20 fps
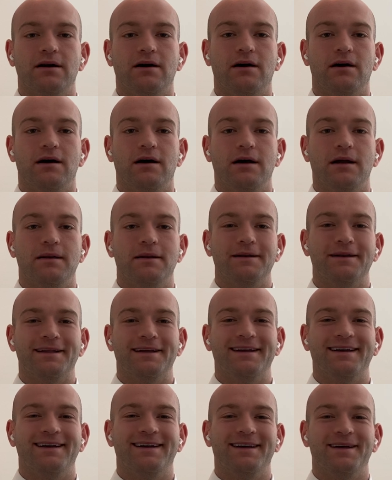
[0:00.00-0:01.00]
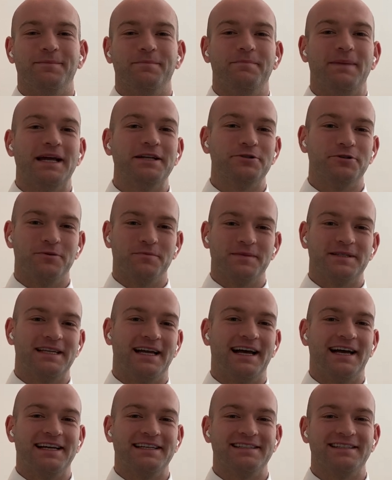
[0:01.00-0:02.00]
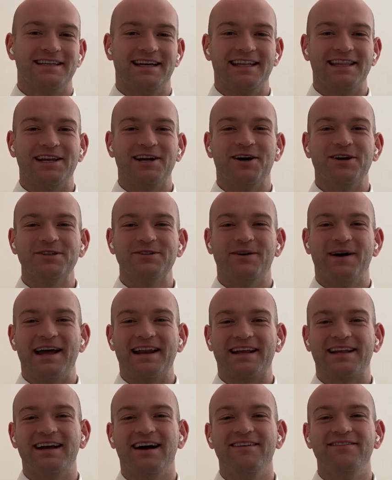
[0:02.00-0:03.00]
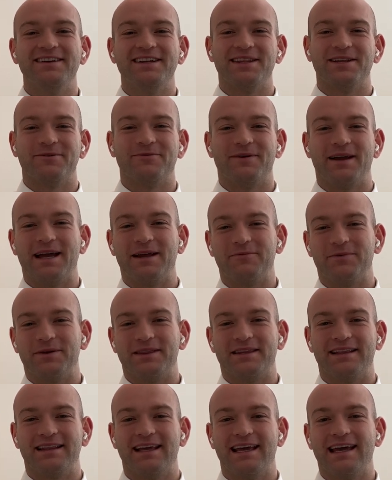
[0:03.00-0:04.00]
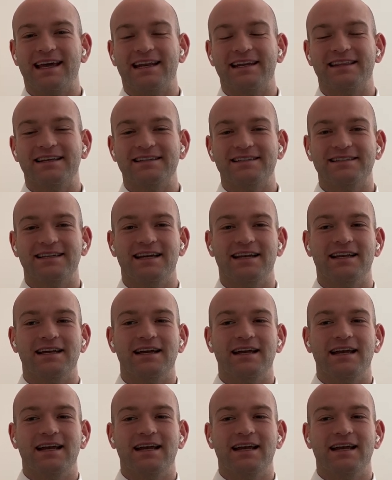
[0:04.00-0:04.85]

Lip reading: on bedroom size, and they also had a covenant that ran with the land that said,